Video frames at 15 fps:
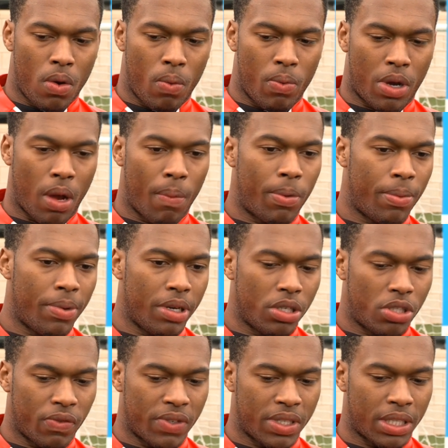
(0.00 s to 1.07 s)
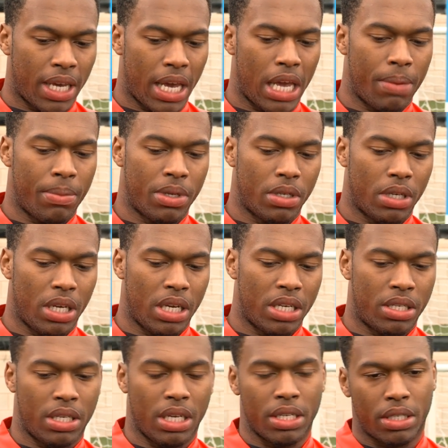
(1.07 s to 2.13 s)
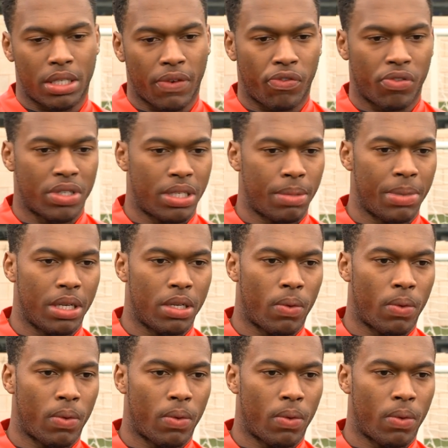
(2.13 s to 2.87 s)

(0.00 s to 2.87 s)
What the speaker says: complement each other's game, and he's different to me.